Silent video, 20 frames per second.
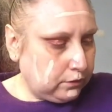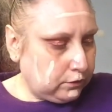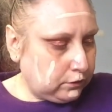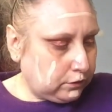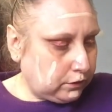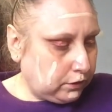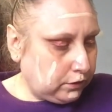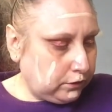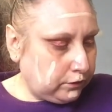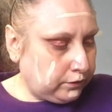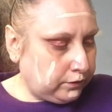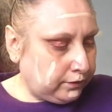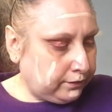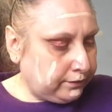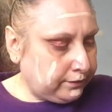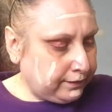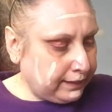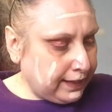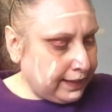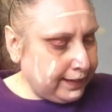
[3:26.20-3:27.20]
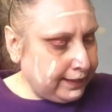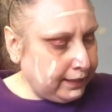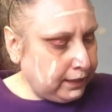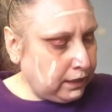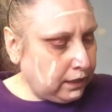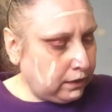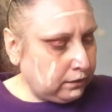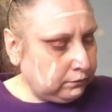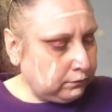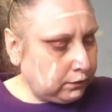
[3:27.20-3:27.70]
So today
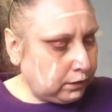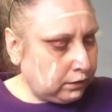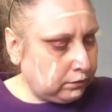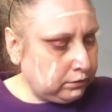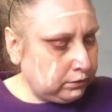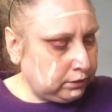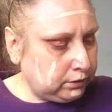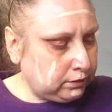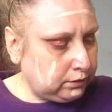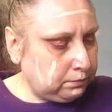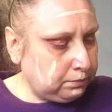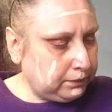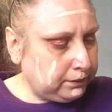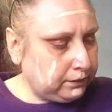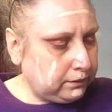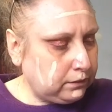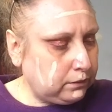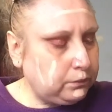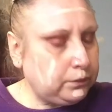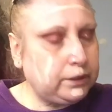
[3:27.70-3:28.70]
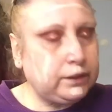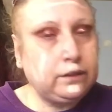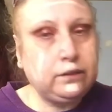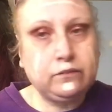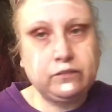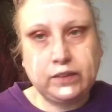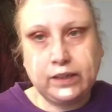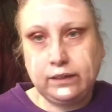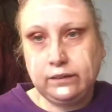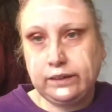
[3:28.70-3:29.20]
I'm going to be doing the
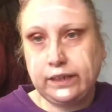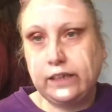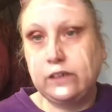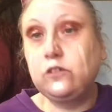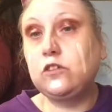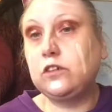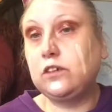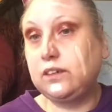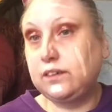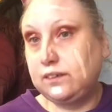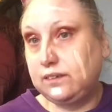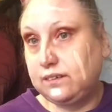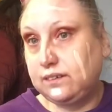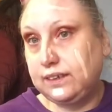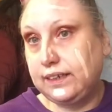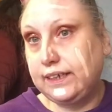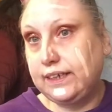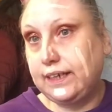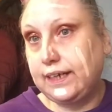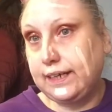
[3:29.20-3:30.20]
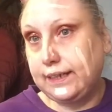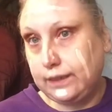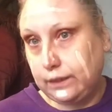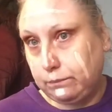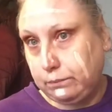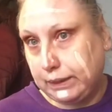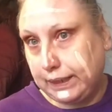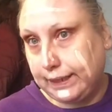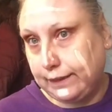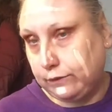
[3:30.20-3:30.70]
foundation, concealer and the
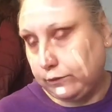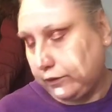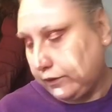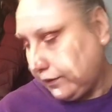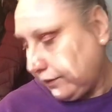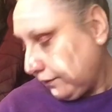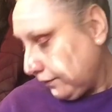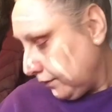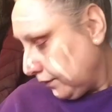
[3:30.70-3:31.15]
powder,